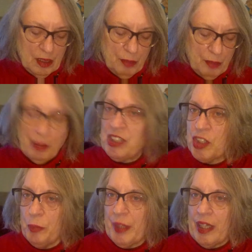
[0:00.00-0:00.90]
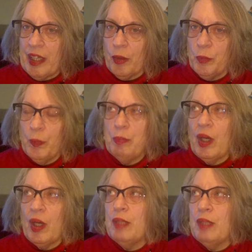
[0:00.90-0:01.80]
banjo player. We
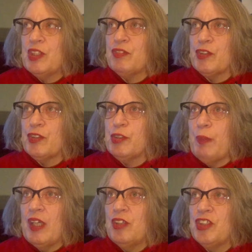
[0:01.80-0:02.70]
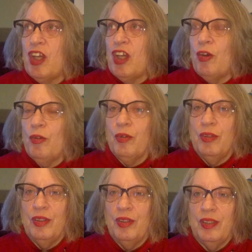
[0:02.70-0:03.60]
bought him his first banjo
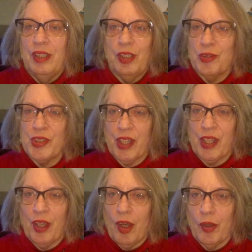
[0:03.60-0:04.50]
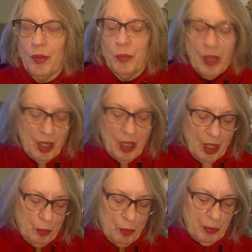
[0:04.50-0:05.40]
years ago.
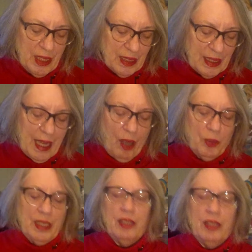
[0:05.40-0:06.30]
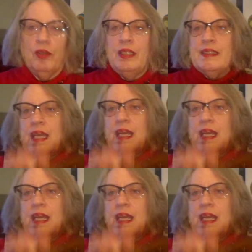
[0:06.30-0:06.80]
But anyhow, here is the